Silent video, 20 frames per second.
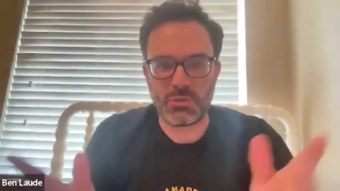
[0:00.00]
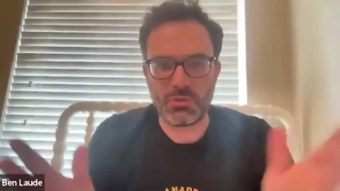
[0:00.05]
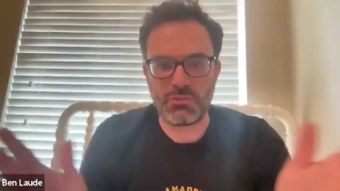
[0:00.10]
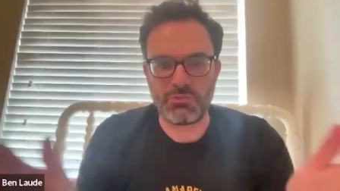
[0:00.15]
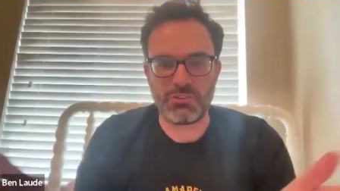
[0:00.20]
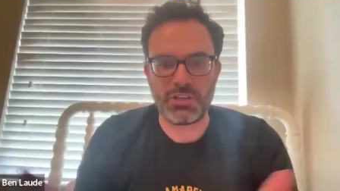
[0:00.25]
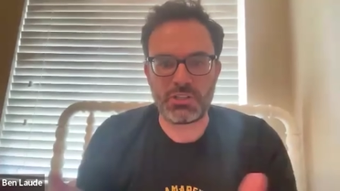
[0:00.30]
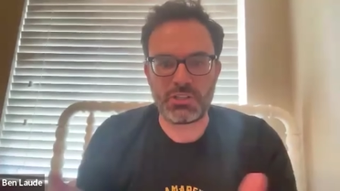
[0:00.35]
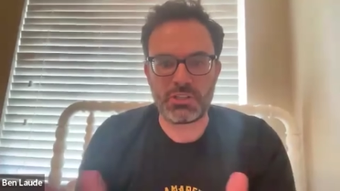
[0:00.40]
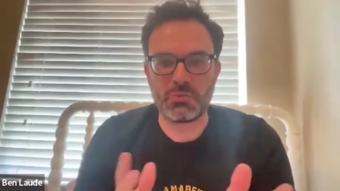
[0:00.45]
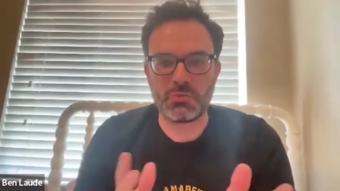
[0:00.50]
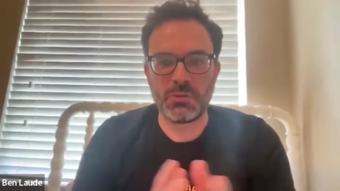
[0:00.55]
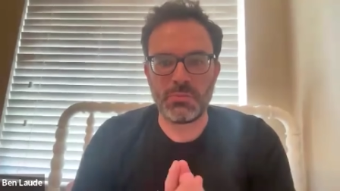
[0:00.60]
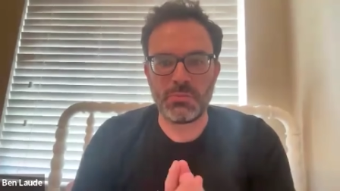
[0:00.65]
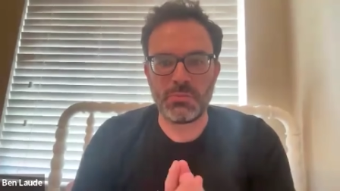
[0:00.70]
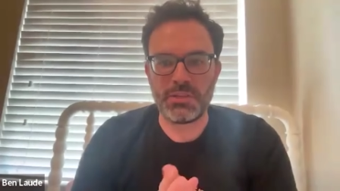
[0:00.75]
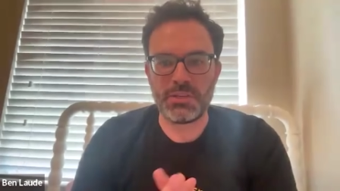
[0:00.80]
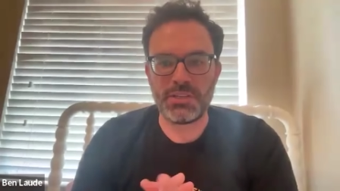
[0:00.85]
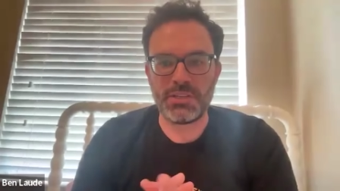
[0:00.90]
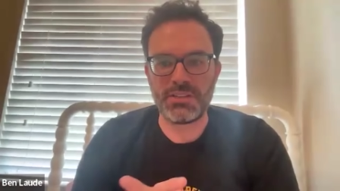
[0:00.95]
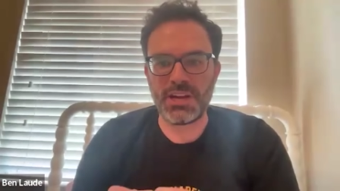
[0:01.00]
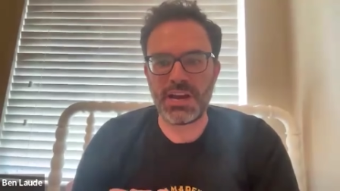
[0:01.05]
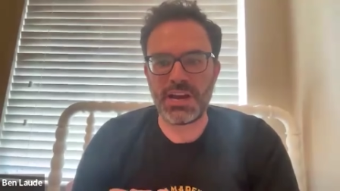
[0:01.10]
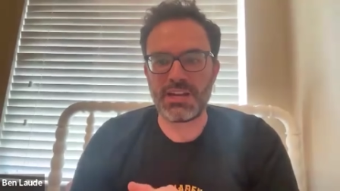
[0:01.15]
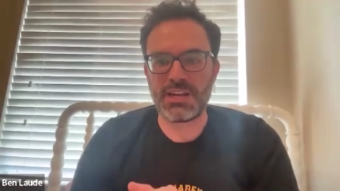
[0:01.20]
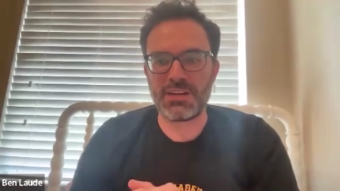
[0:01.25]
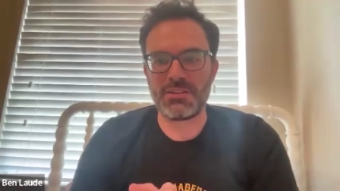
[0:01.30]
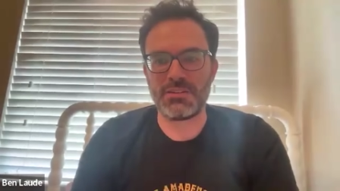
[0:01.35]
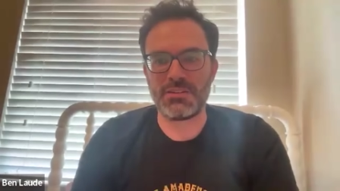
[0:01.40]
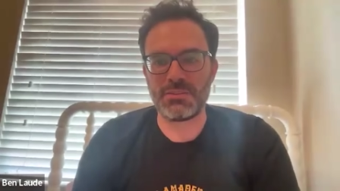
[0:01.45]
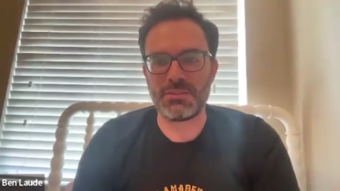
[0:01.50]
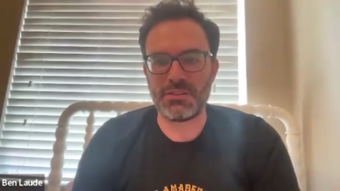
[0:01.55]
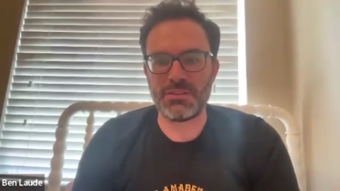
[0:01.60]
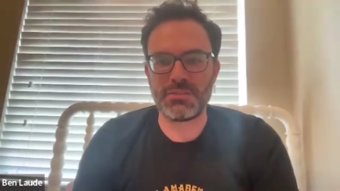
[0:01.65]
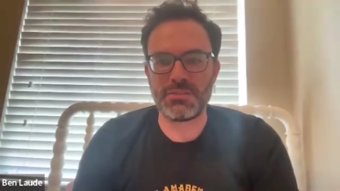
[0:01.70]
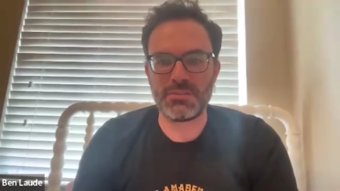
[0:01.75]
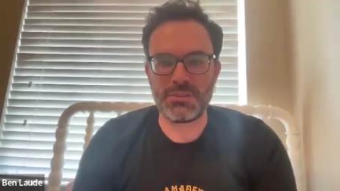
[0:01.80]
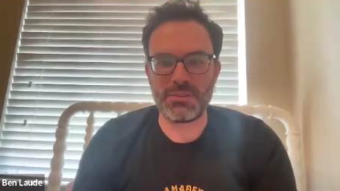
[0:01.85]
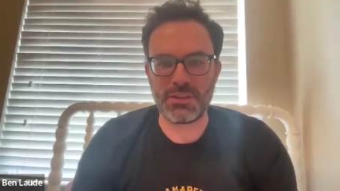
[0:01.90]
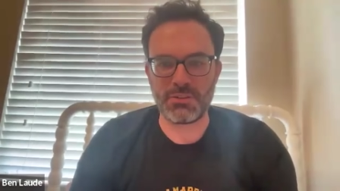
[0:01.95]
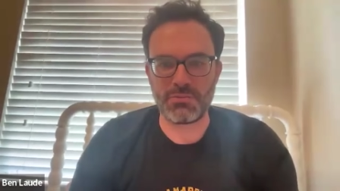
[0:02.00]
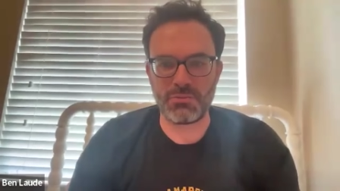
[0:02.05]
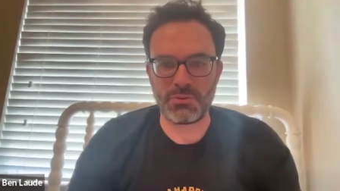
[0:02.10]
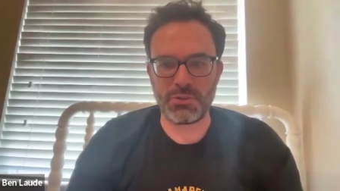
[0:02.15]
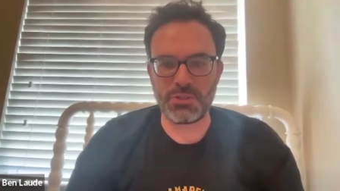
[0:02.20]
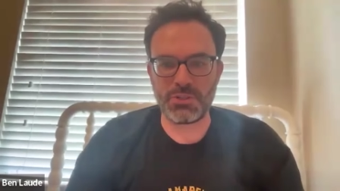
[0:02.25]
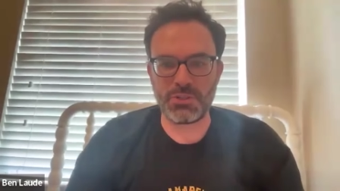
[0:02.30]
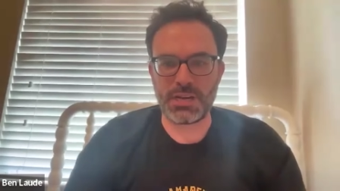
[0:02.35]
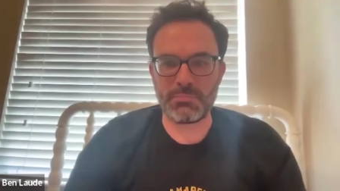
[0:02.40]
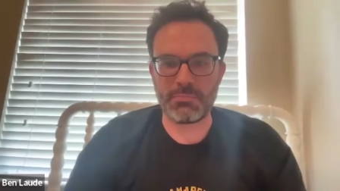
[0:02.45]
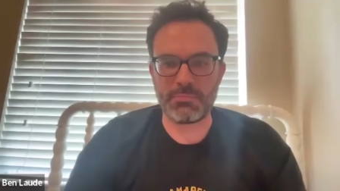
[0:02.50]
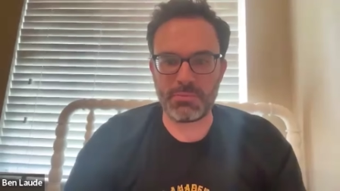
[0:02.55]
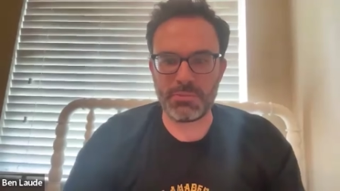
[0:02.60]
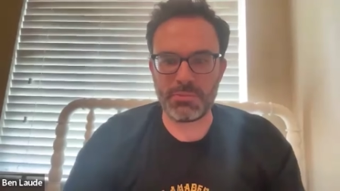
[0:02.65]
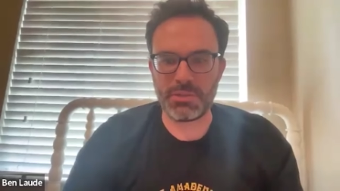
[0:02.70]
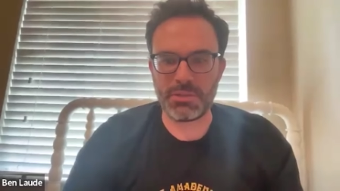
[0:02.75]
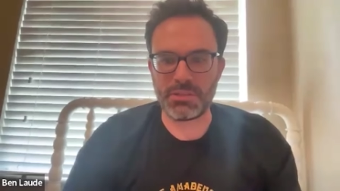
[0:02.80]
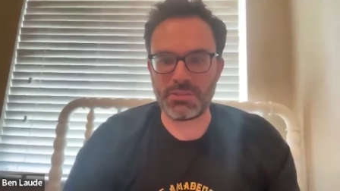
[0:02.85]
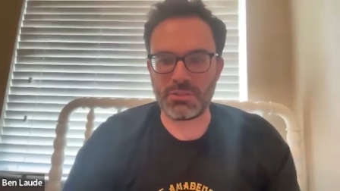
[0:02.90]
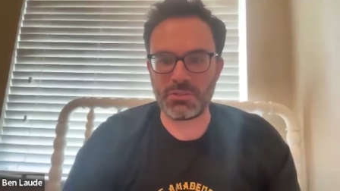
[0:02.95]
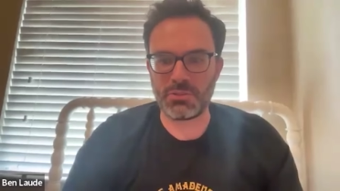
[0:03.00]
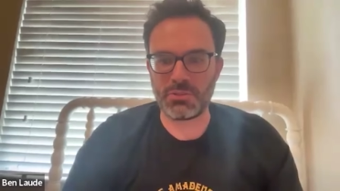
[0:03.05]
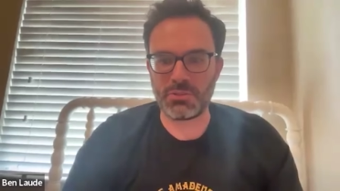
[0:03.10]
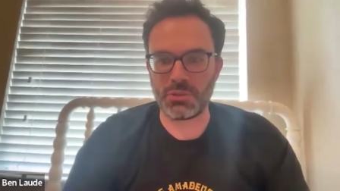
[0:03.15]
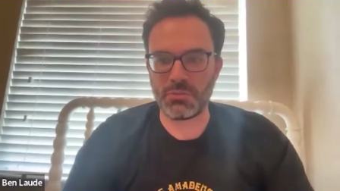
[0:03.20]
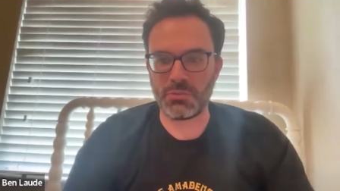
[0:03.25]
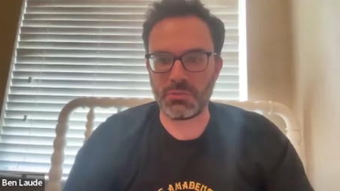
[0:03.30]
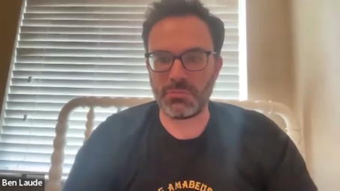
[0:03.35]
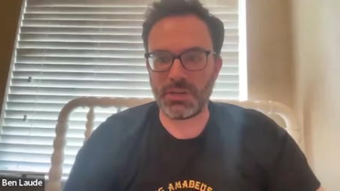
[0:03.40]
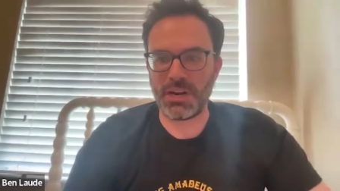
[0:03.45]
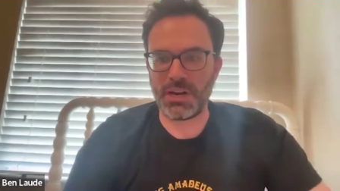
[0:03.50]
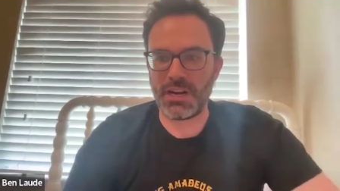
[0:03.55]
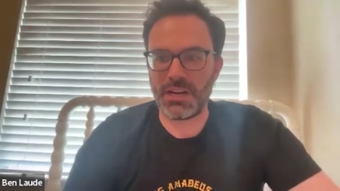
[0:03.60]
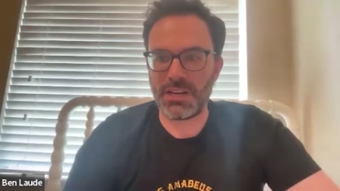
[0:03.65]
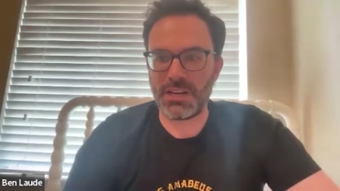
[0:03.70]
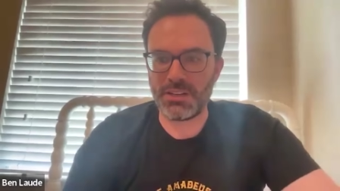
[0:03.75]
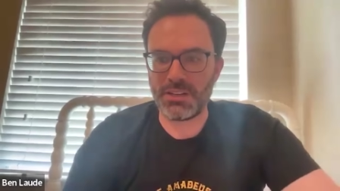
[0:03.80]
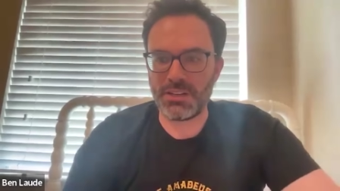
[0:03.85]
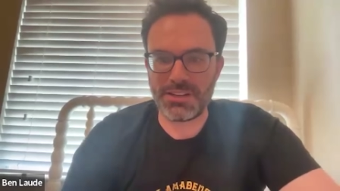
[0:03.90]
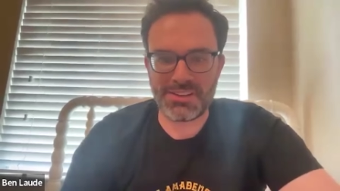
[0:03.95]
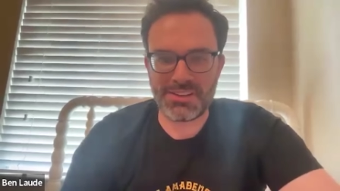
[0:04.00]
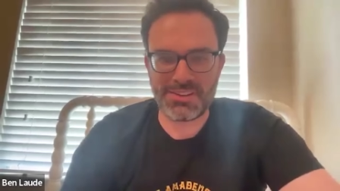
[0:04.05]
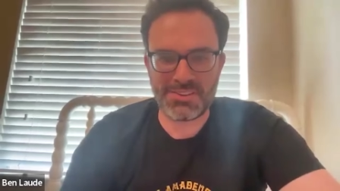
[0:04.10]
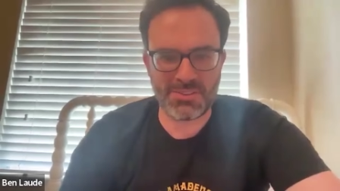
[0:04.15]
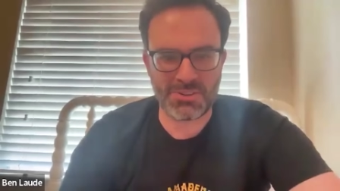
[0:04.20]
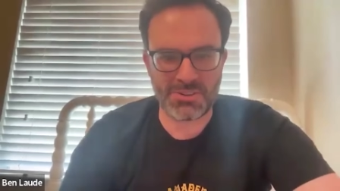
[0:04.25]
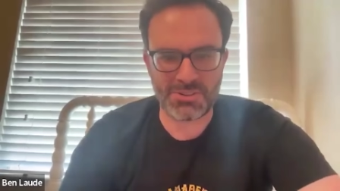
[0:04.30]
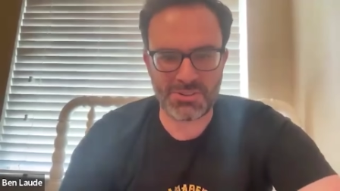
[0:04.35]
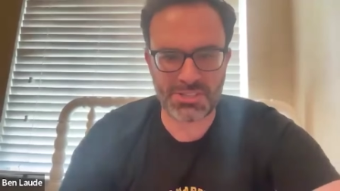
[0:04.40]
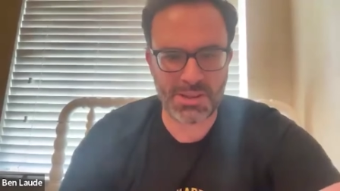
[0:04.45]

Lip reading: to a French woman and not therefore not permitted to tour abroad. or